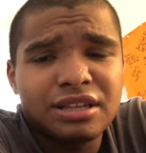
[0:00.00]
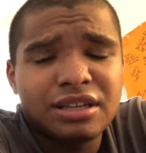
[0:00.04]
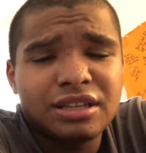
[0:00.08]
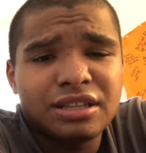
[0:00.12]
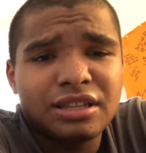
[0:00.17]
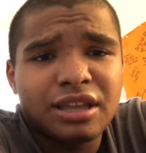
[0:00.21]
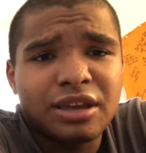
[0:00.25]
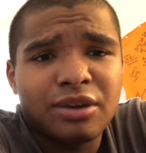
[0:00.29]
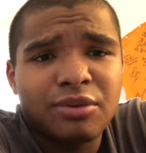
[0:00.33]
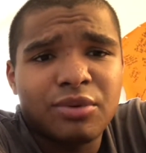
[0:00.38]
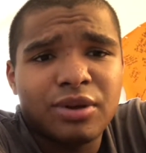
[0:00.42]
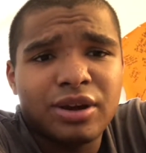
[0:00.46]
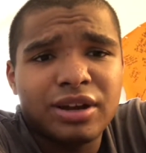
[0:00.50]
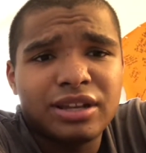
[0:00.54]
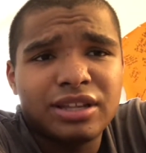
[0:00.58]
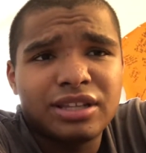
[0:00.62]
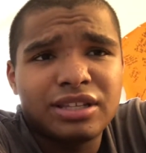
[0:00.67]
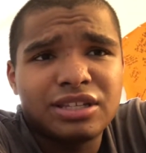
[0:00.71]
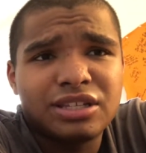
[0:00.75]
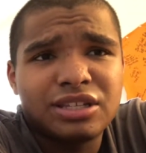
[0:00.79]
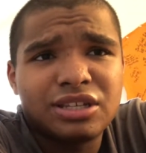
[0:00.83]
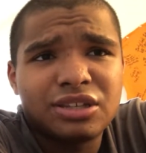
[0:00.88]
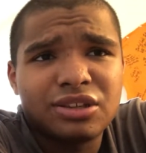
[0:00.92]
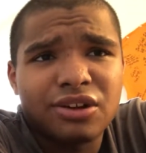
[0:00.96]
they wanted to
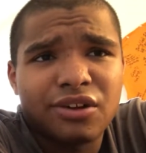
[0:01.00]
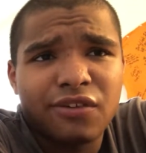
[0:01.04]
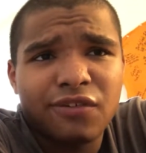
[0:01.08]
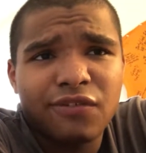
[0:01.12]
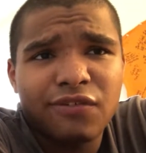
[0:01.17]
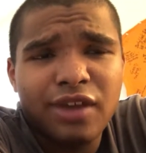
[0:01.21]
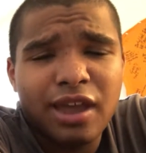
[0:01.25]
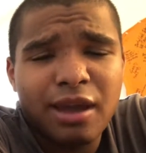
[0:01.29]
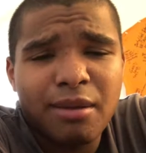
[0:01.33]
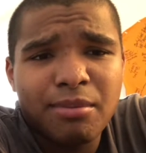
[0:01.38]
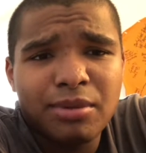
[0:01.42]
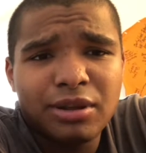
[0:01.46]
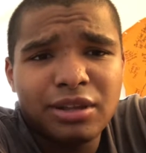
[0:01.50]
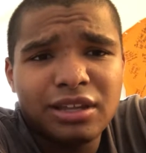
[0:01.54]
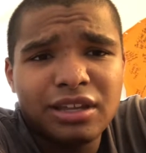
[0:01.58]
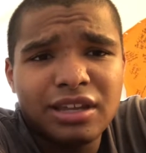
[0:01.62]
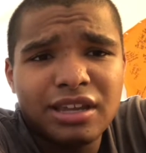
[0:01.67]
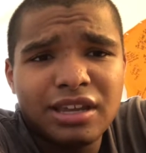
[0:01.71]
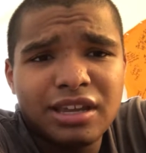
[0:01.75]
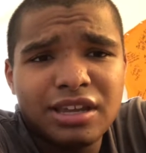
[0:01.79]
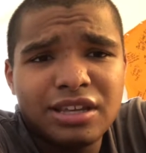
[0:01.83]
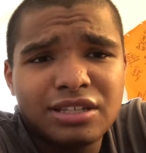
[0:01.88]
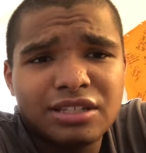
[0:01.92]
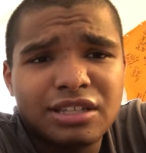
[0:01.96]
see their
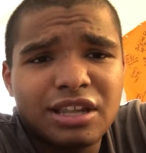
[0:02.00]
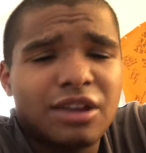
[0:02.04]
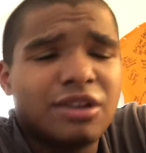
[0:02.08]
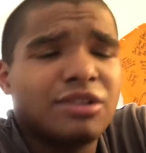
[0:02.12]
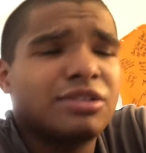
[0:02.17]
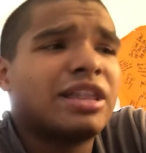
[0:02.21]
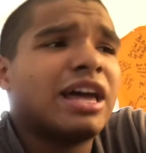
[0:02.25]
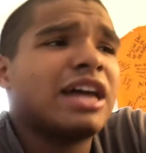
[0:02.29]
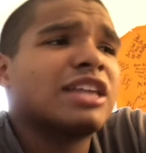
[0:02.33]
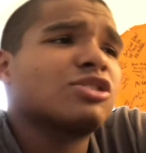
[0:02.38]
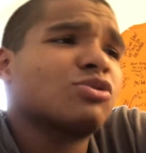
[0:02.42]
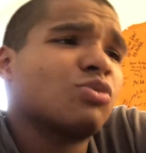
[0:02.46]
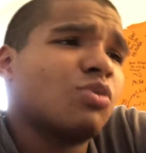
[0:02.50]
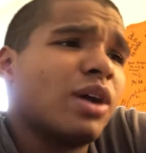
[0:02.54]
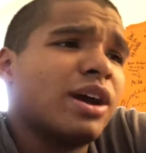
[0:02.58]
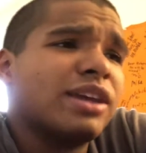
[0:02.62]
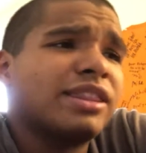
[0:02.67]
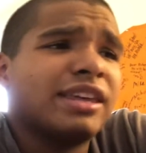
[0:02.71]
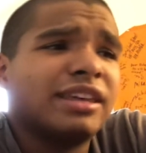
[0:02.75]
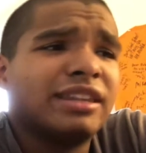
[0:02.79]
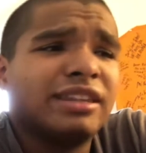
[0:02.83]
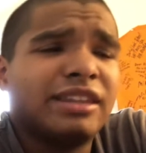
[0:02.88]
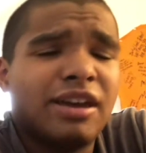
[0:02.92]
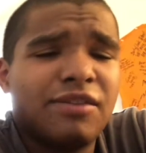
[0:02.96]
families. That's why
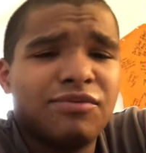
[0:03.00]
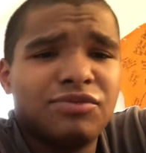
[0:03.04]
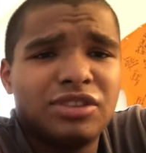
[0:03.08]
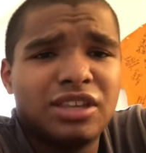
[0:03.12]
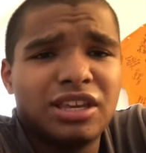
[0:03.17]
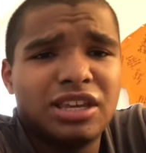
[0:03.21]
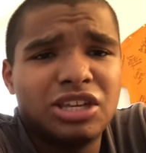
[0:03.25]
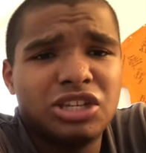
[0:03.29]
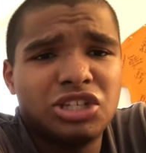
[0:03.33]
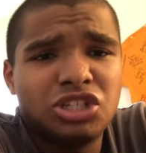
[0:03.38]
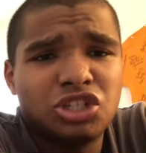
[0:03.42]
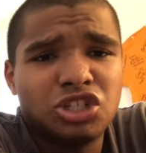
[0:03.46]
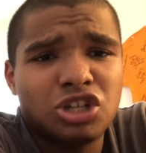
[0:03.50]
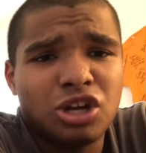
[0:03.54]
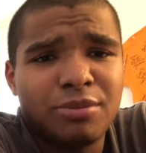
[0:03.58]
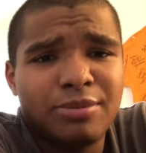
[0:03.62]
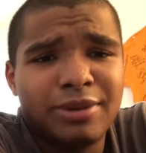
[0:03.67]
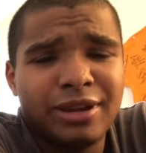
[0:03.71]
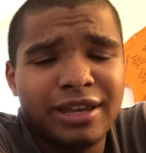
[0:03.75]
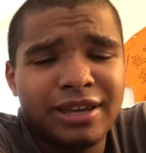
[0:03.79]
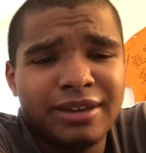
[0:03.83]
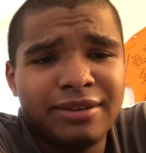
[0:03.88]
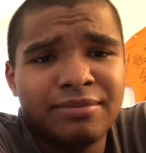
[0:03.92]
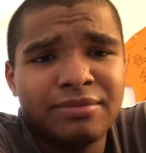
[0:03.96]
they left the East
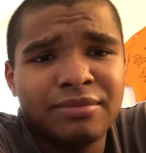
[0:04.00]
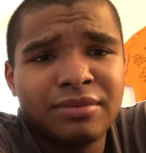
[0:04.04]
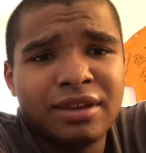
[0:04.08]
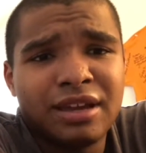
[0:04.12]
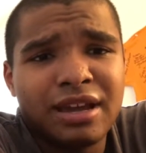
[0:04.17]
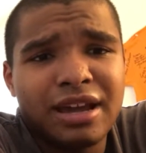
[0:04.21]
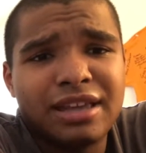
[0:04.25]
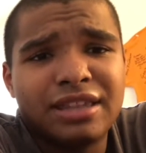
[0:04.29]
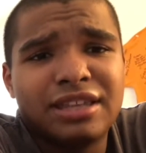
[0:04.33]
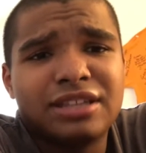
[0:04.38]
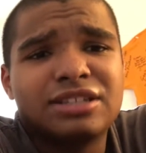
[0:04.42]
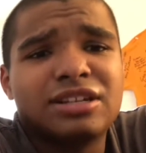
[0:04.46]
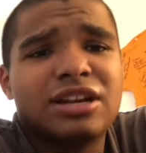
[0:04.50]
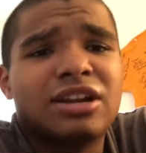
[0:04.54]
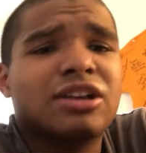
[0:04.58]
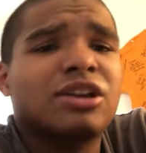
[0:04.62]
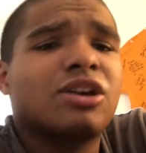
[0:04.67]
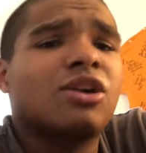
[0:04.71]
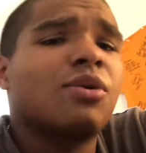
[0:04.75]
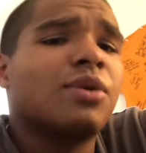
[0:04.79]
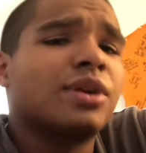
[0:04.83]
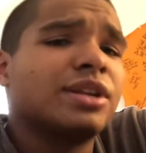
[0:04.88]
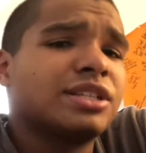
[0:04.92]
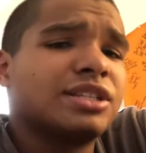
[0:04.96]
Germany, and they started
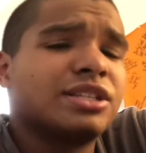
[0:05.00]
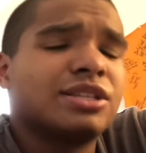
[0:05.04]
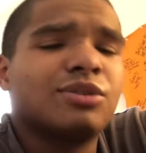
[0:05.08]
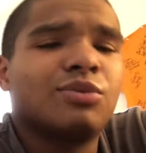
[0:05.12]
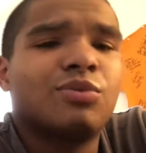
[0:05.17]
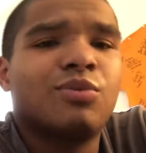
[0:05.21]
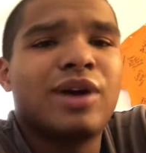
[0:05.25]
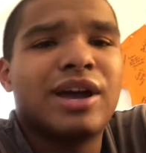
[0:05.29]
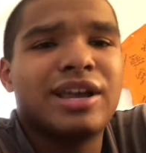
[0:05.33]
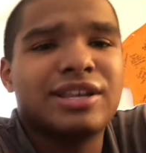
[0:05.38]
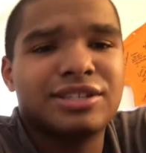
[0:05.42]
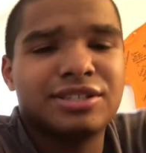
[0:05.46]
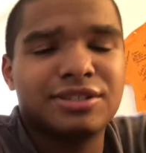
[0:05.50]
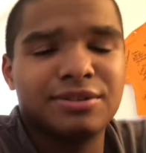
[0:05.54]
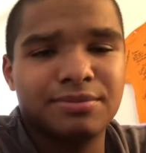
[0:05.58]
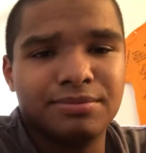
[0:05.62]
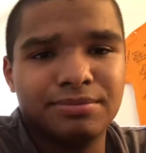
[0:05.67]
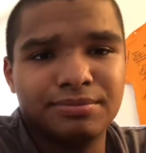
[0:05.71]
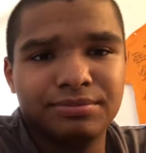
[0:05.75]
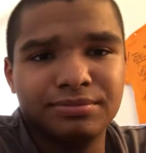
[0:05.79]
going to the West.